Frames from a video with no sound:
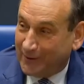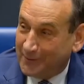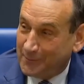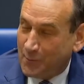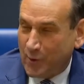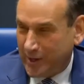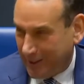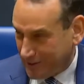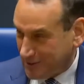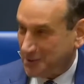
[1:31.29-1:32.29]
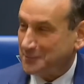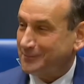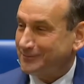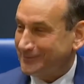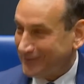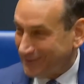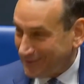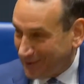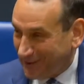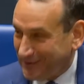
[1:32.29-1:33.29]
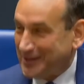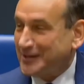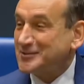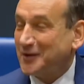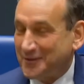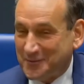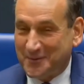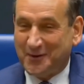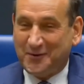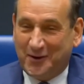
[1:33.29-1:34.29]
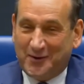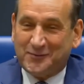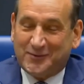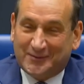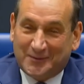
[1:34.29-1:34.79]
more handsome at that time in my life. And